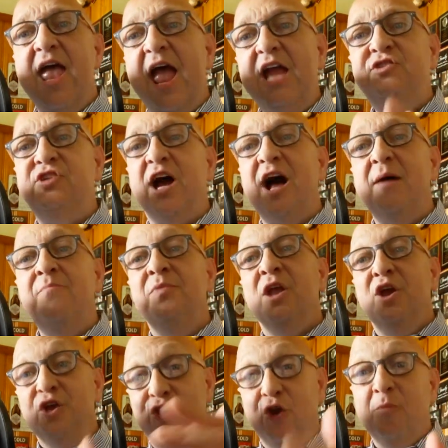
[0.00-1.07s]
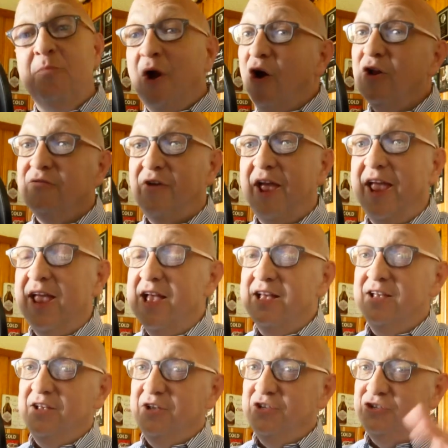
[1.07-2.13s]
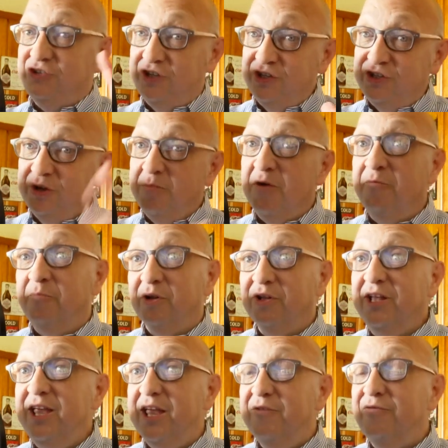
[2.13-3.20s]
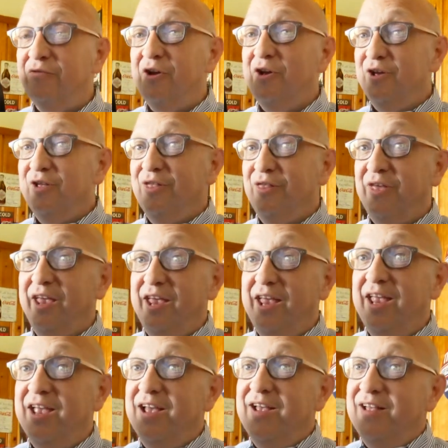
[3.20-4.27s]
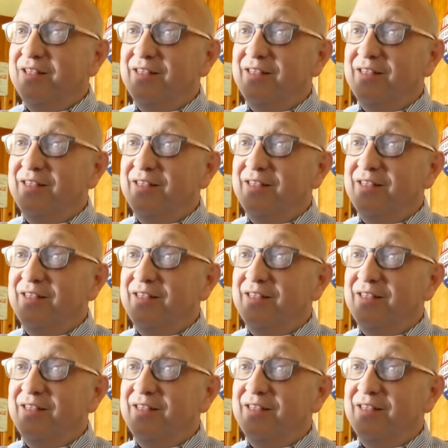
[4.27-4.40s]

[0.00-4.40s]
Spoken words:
Hey, Tom, you're part of a system of belief, the